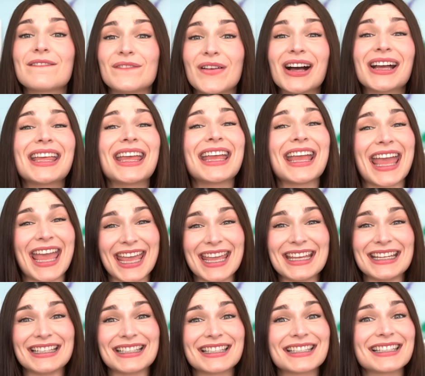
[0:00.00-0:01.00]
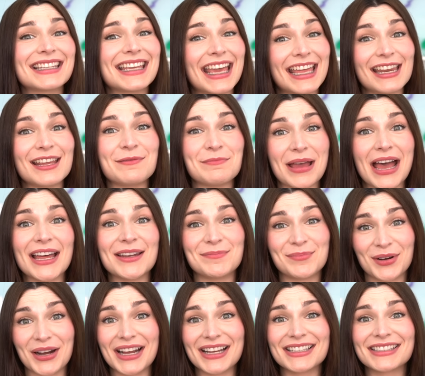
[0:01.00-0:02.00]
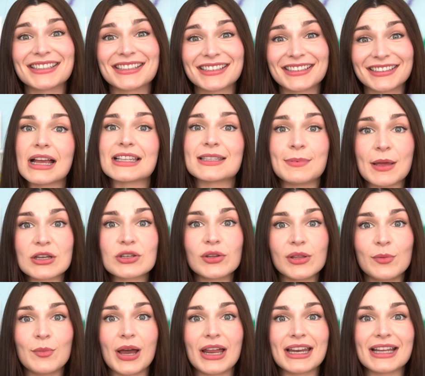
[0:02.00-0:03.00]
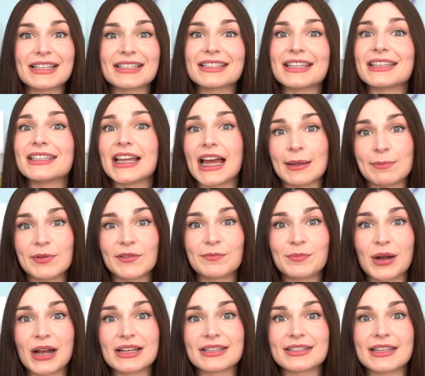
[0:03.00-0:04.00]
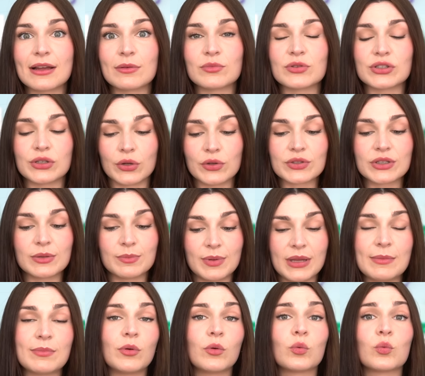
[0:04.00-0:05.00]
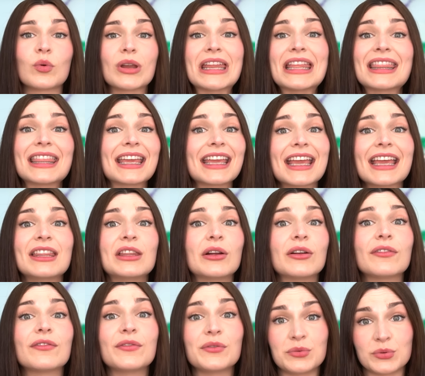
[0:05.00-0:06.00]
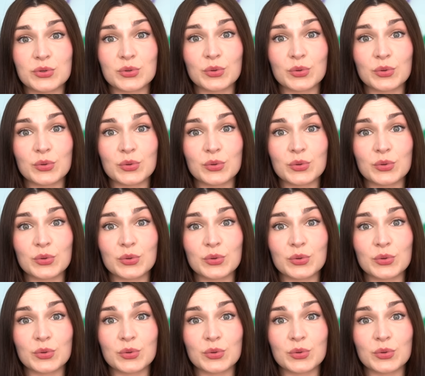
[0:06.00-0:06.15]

f***ing hates getting bad press, especially when it's the type of press that results in people rethinking their food